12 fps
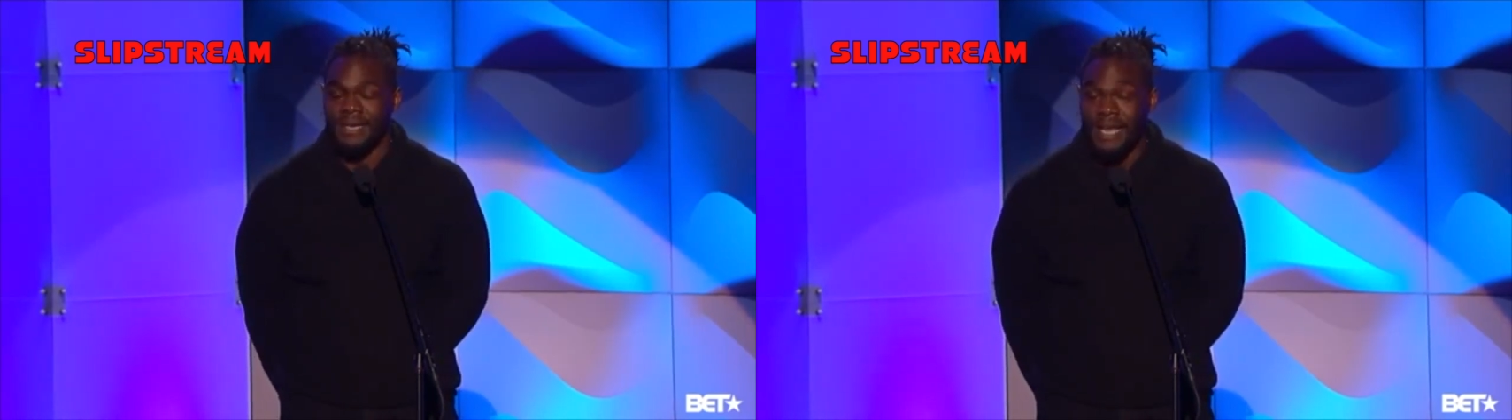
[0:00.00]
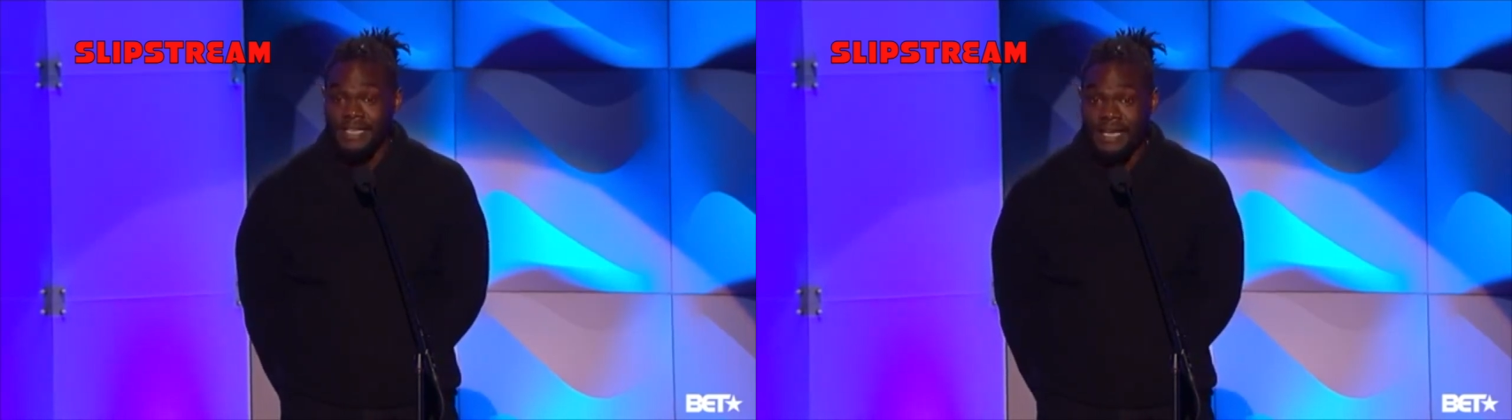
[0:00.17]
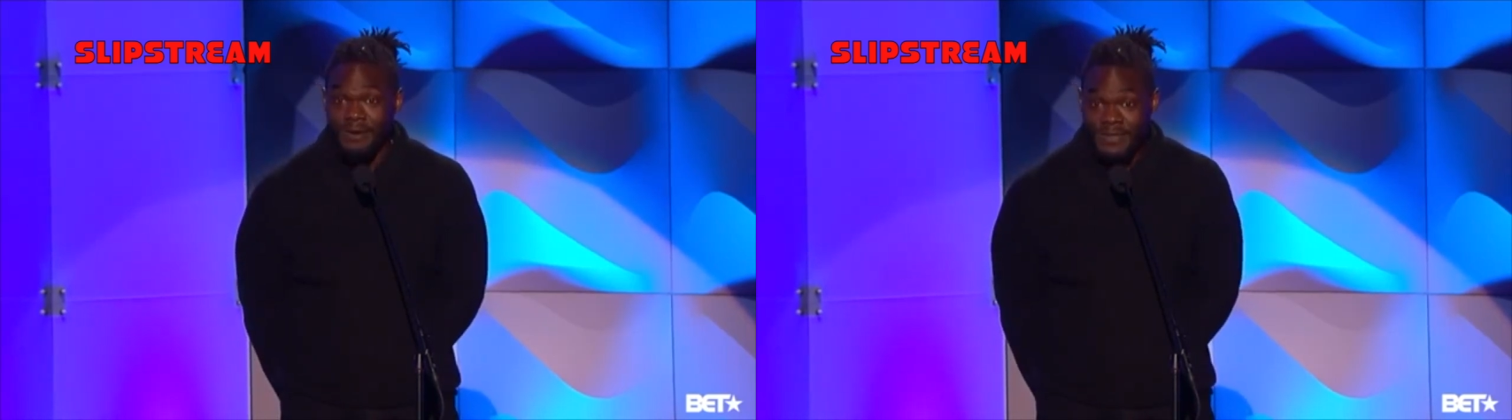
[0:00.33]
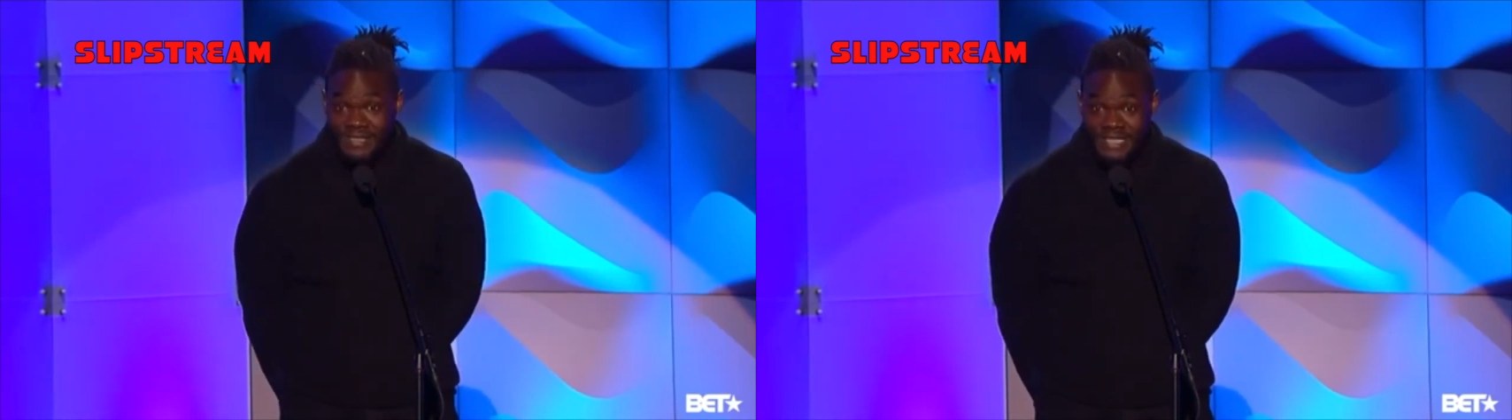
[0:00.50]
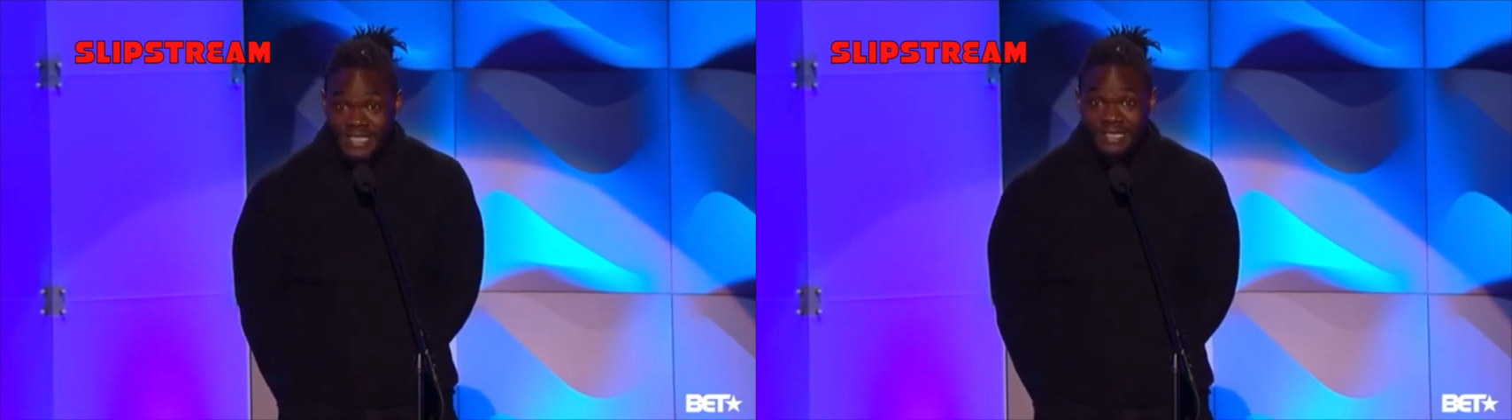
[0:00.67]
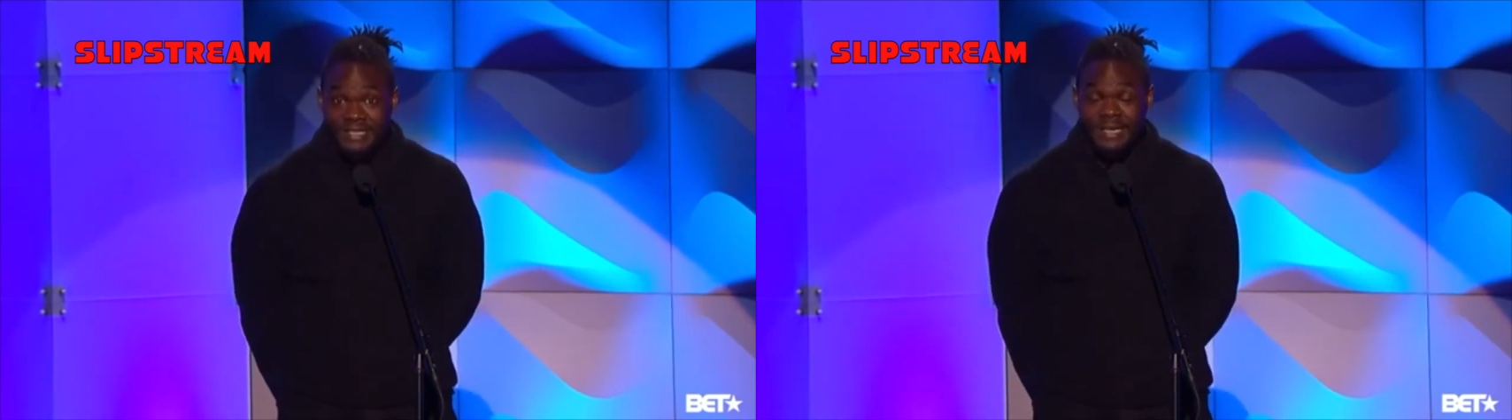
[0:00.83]
And as I was
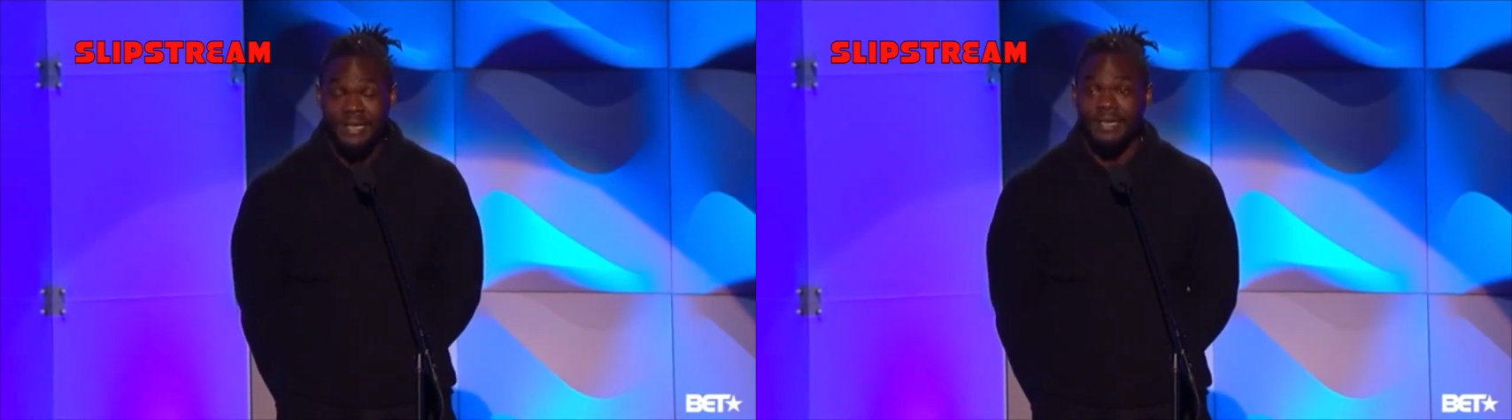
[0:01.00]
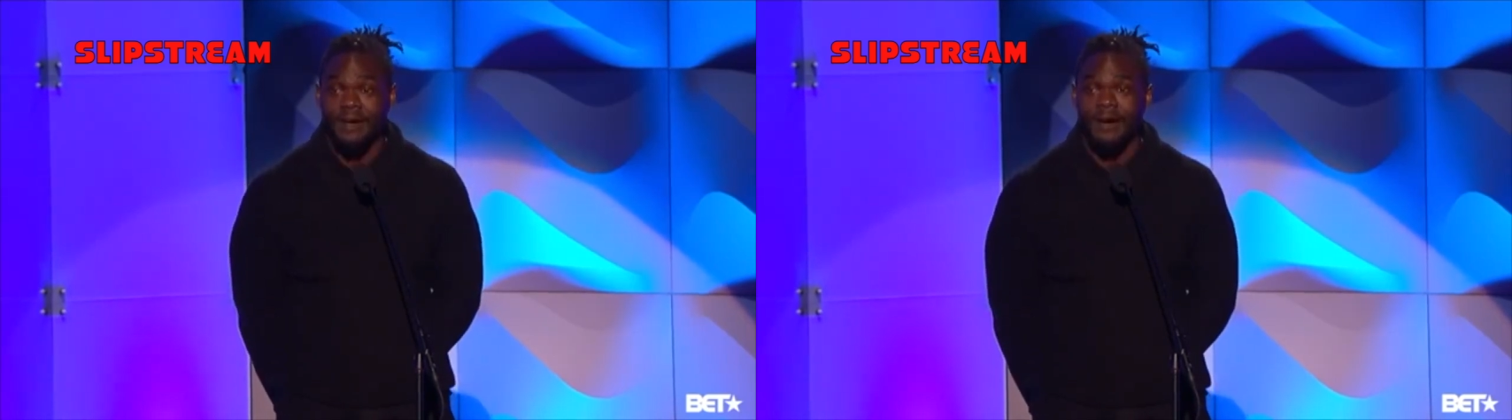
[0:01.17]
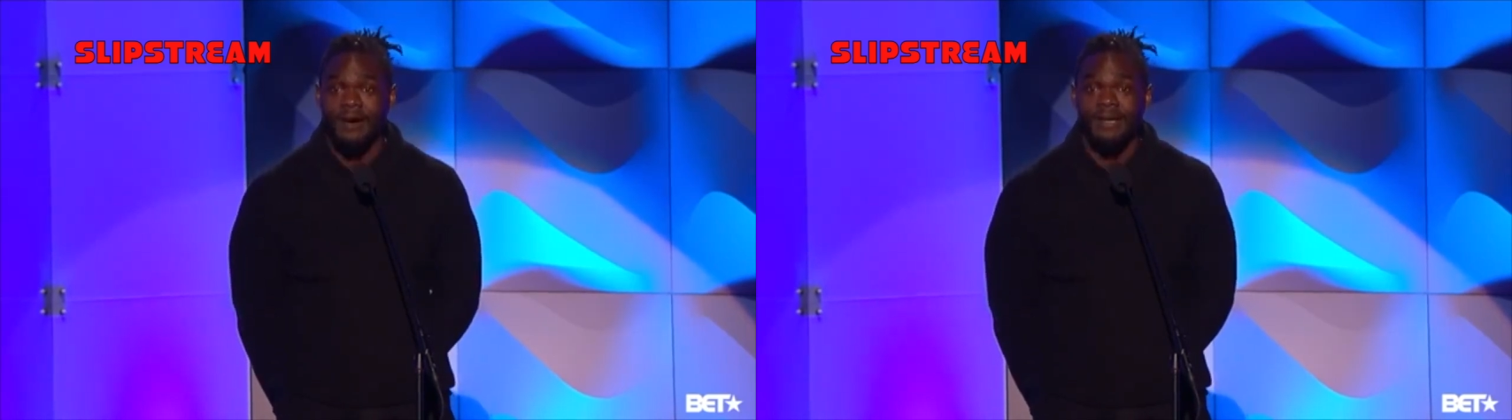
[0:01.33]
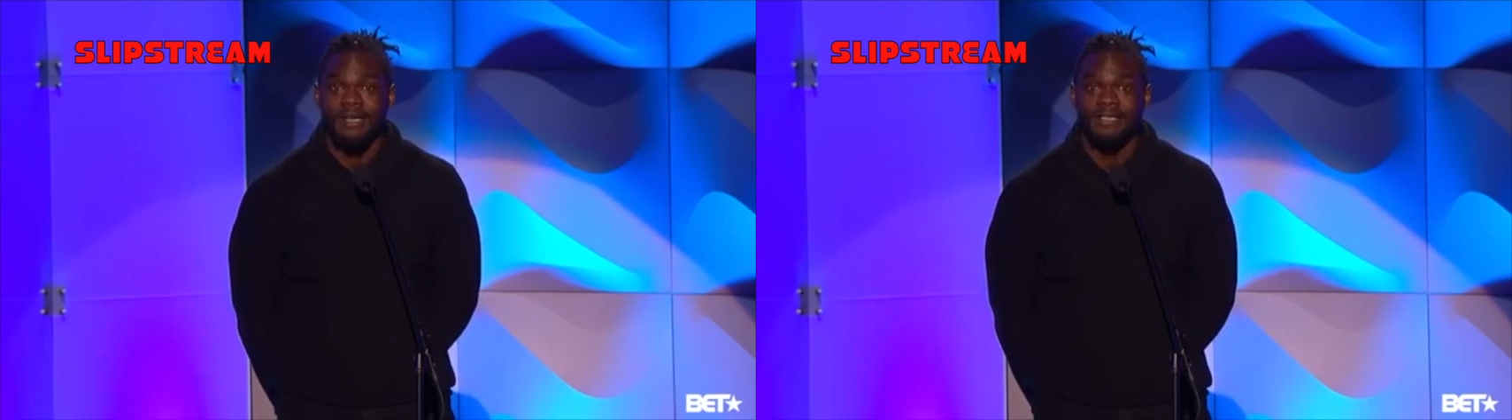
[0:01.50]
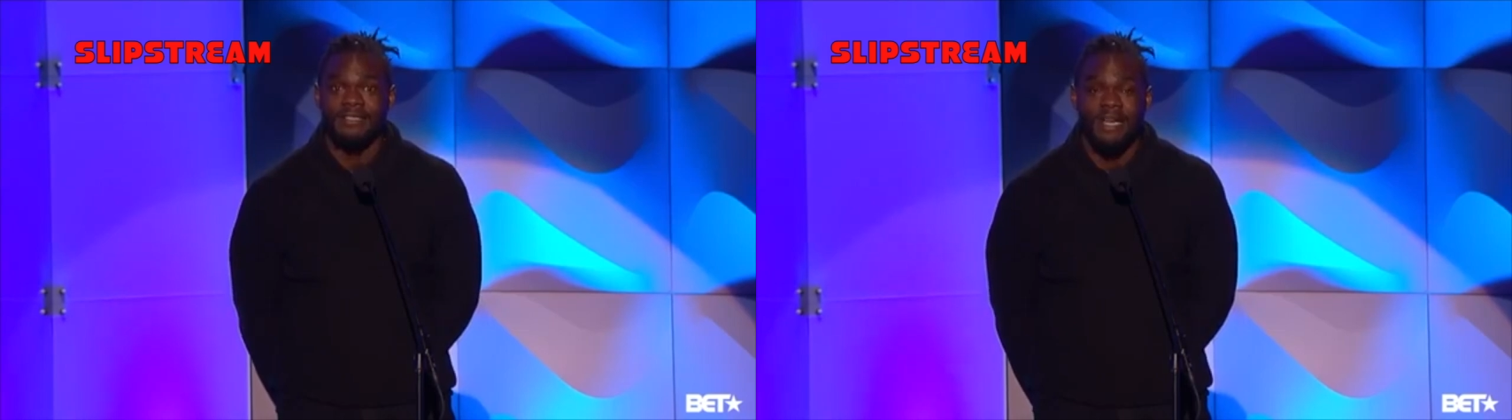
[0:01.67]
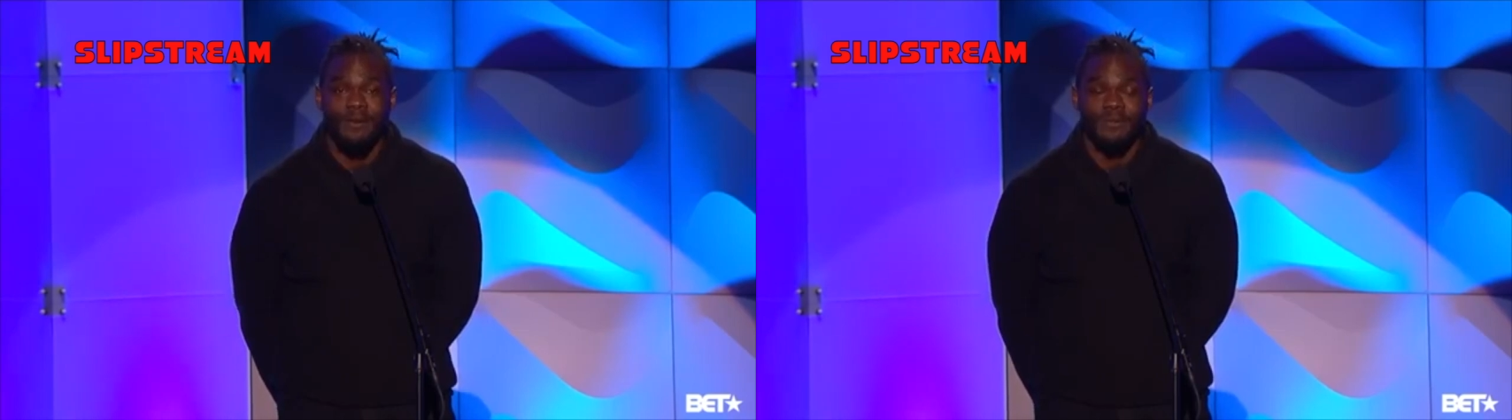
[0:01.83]
sitting there in the
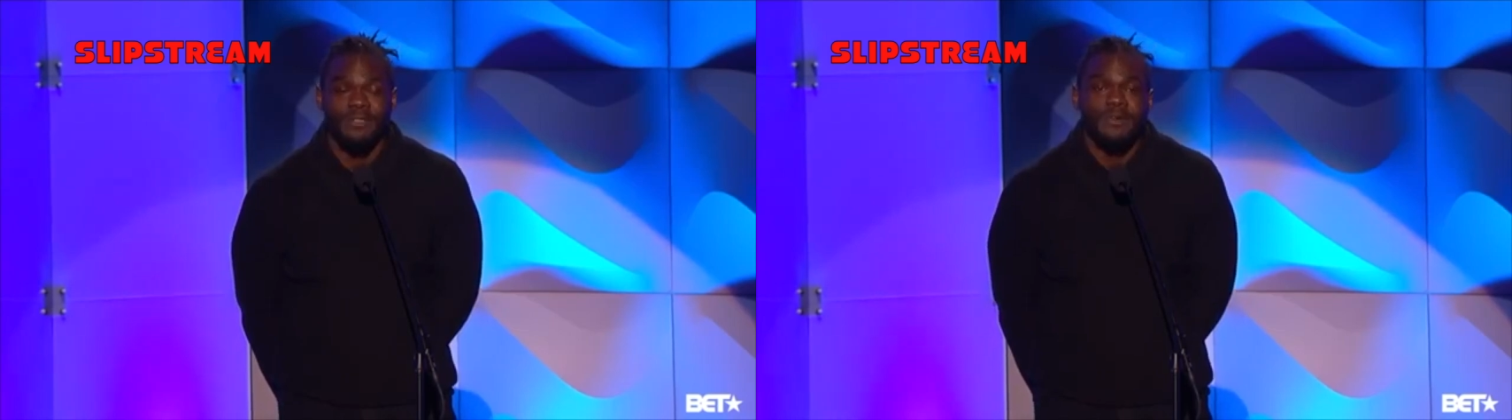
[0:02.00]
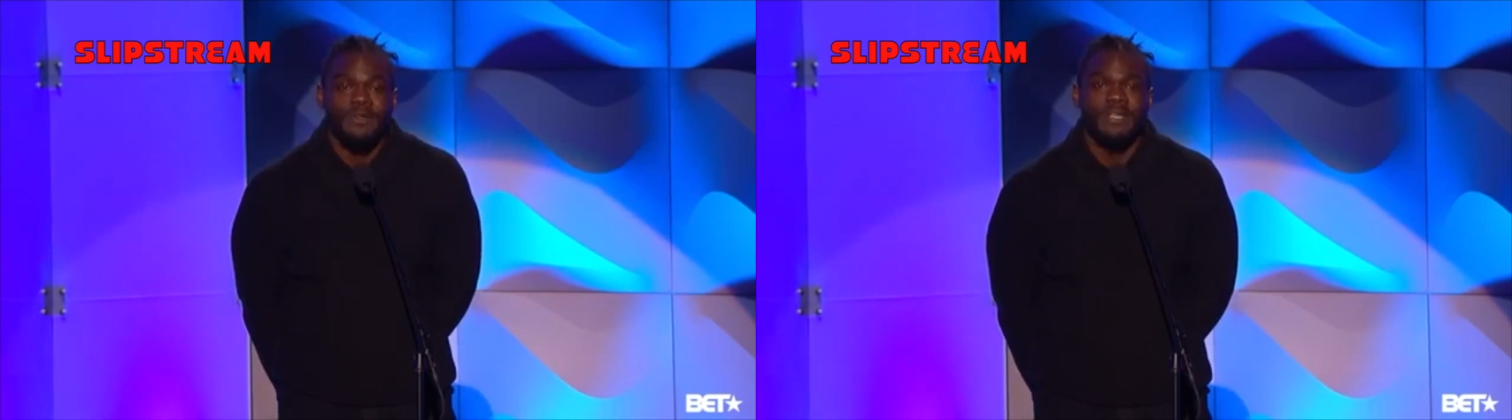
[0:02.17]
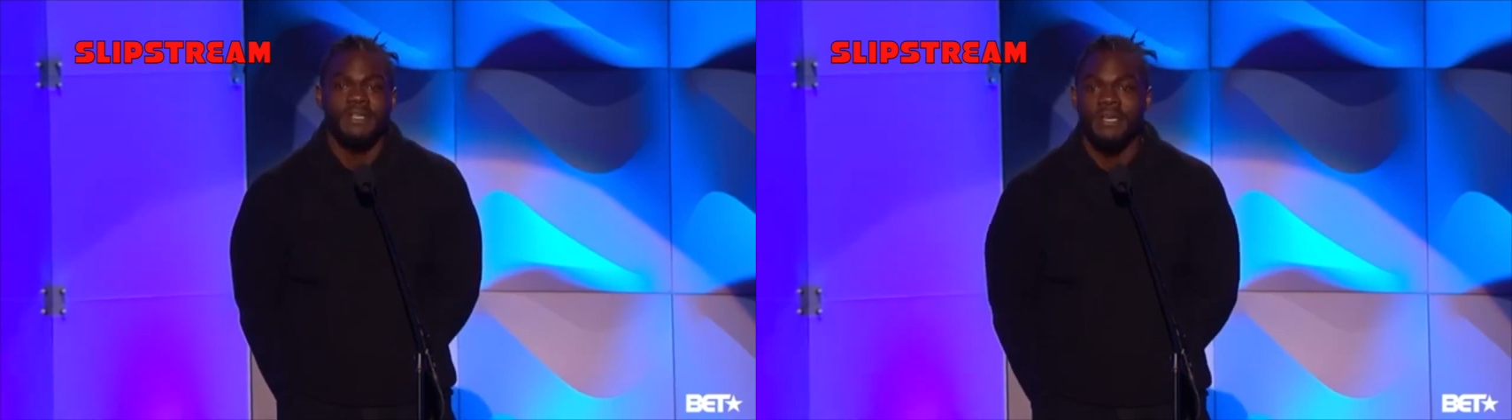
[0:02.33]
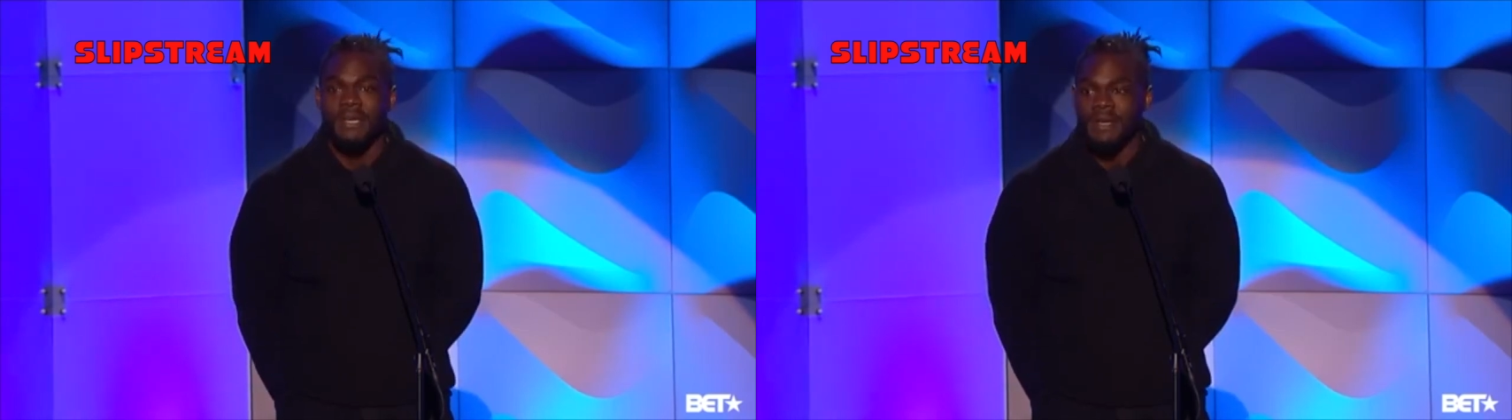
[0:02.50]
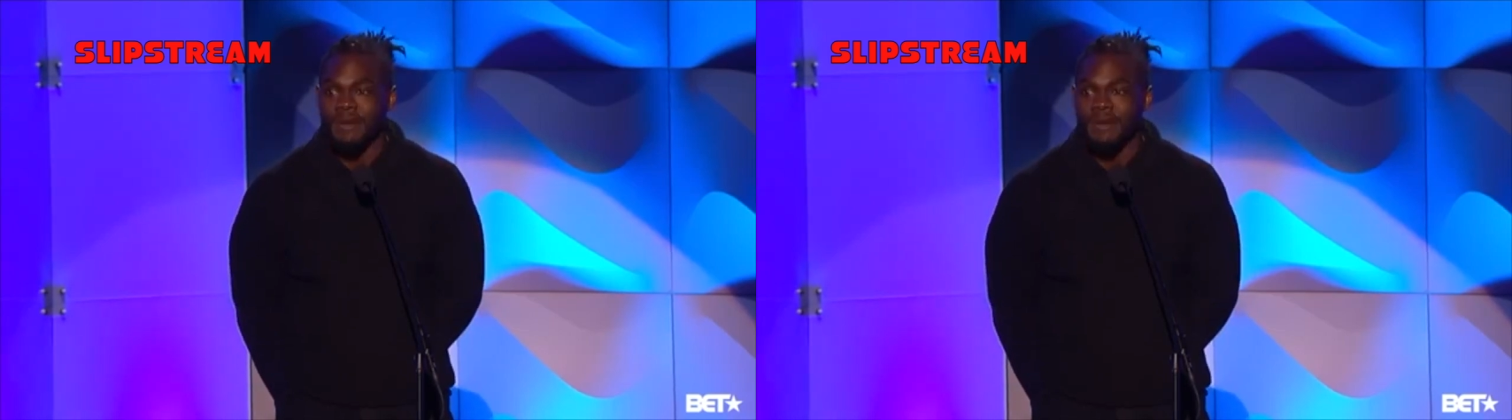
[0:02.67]
audience, I was only